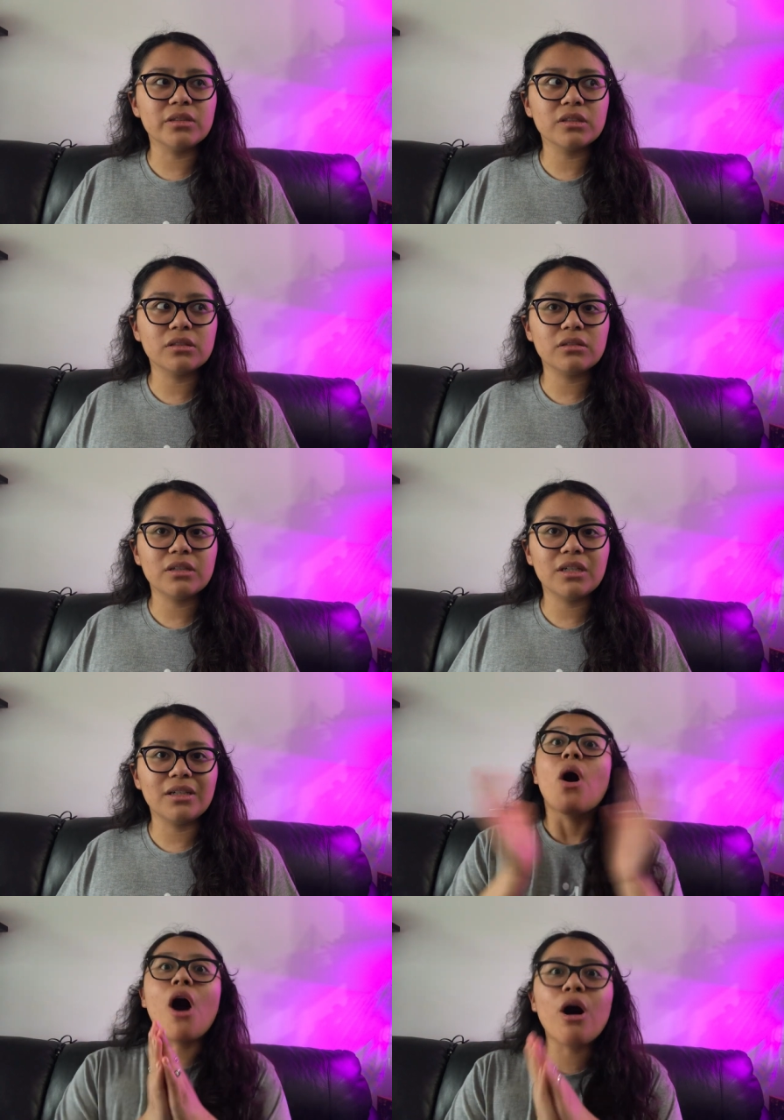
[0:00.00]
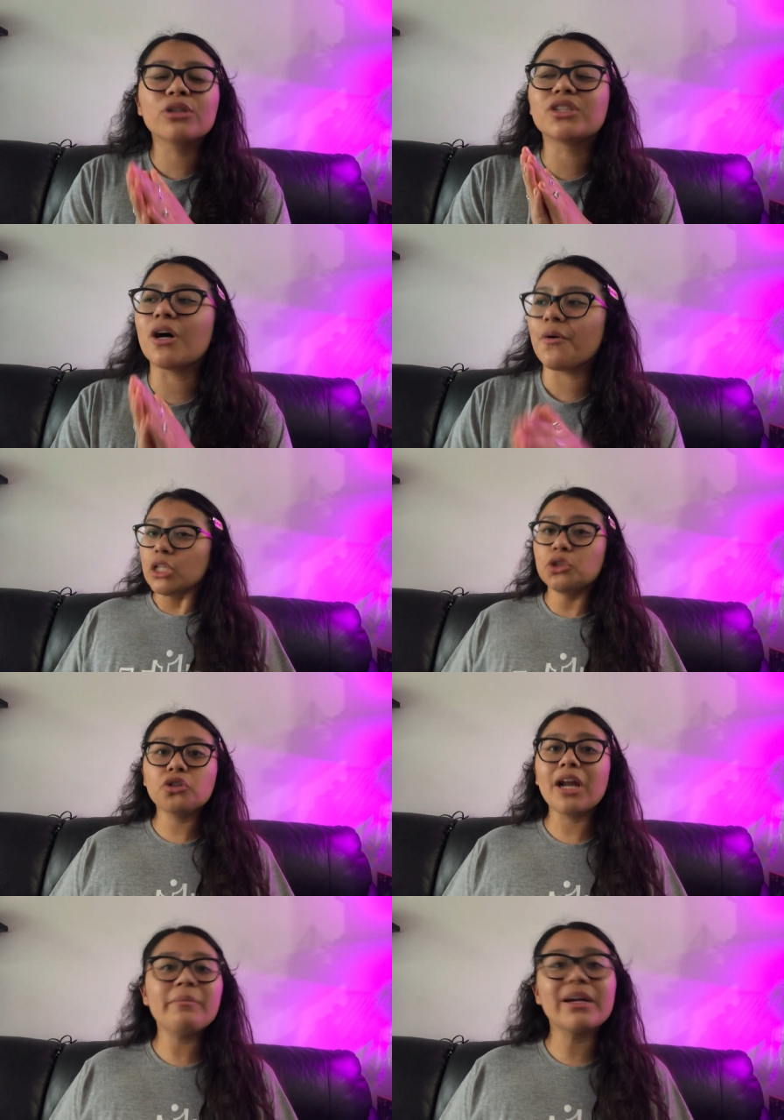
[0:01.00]
was like, okay. Also, to
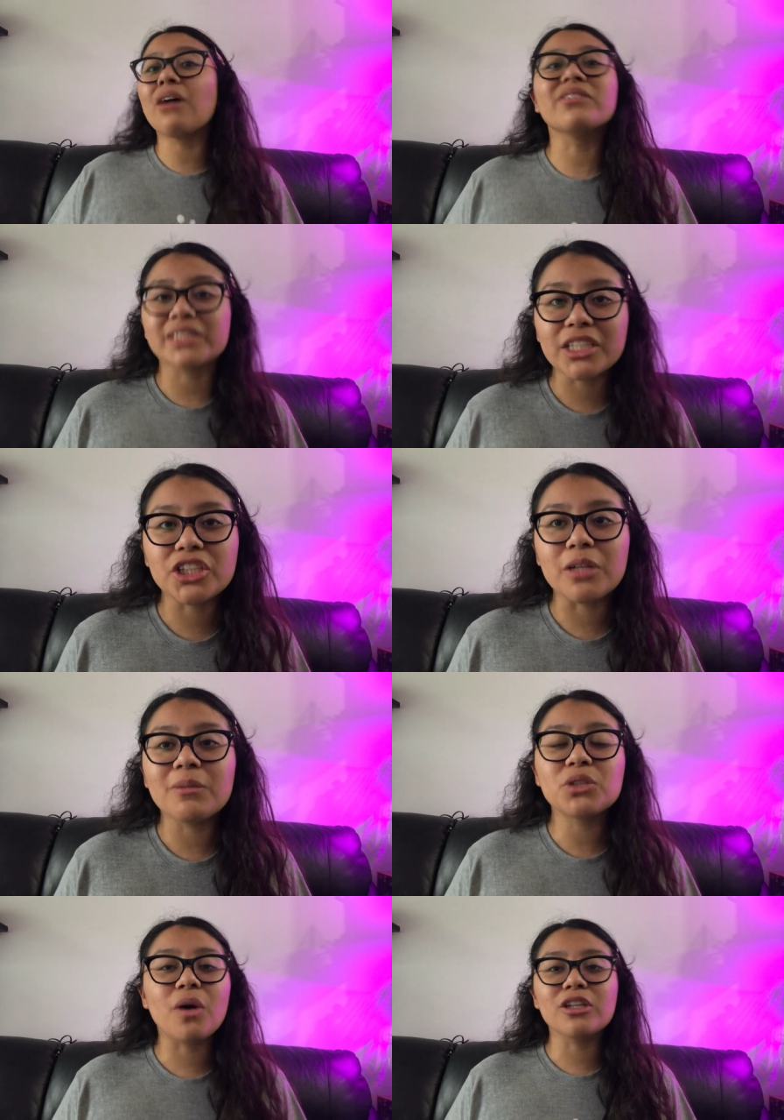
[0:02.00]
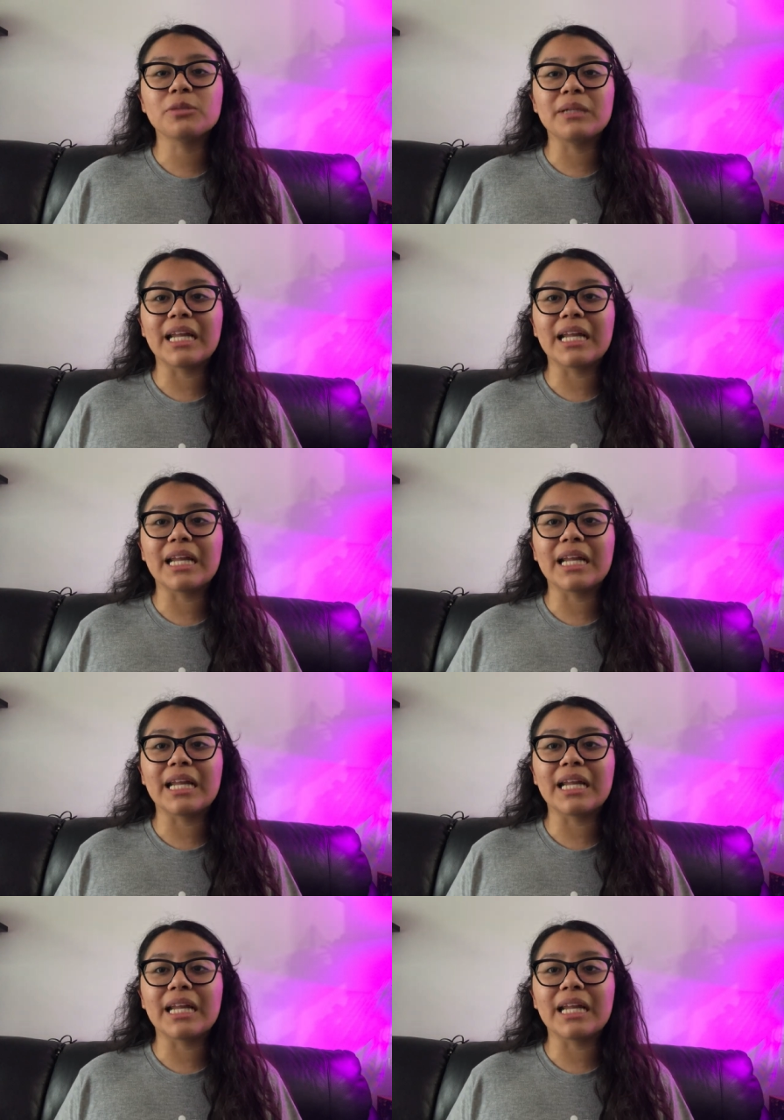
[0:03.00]
try to make conversation, but to also be